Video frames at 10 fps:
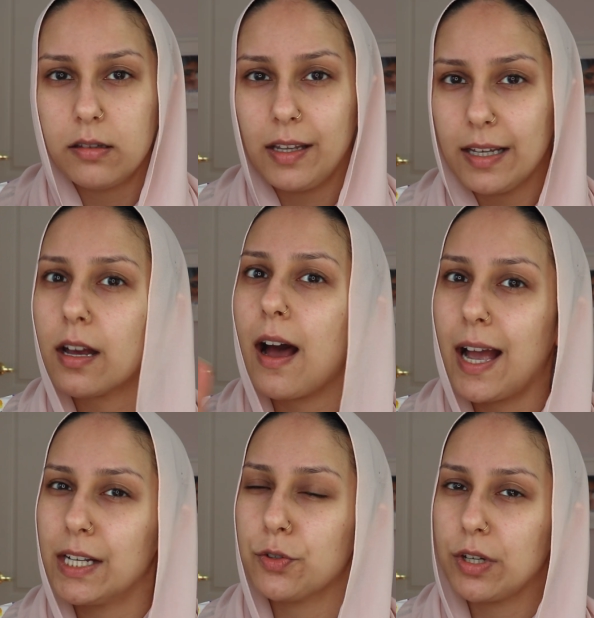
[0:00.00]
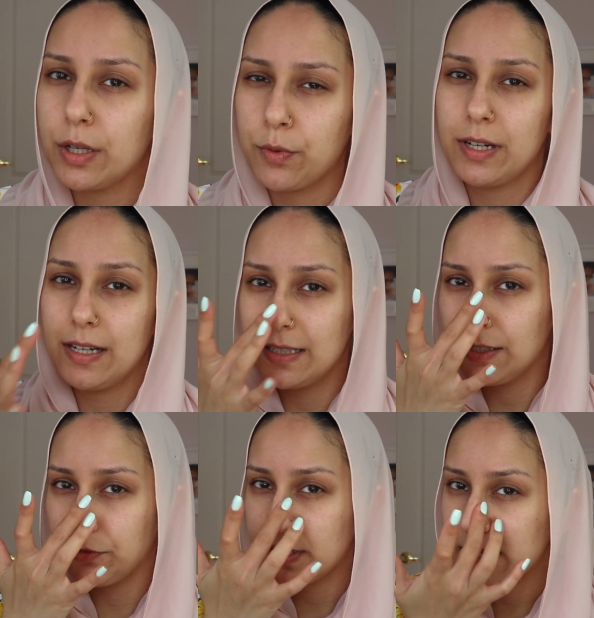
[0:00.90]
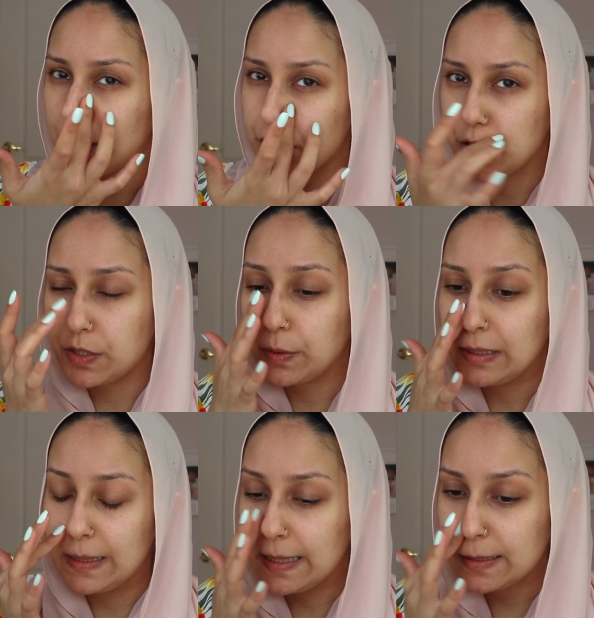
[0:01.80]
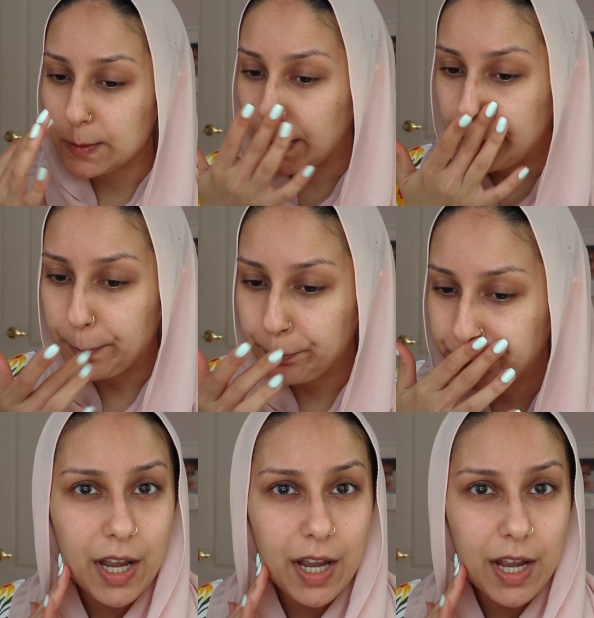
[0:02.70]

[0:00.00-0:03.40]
like a hydrating one in a different section. It's a really nice one.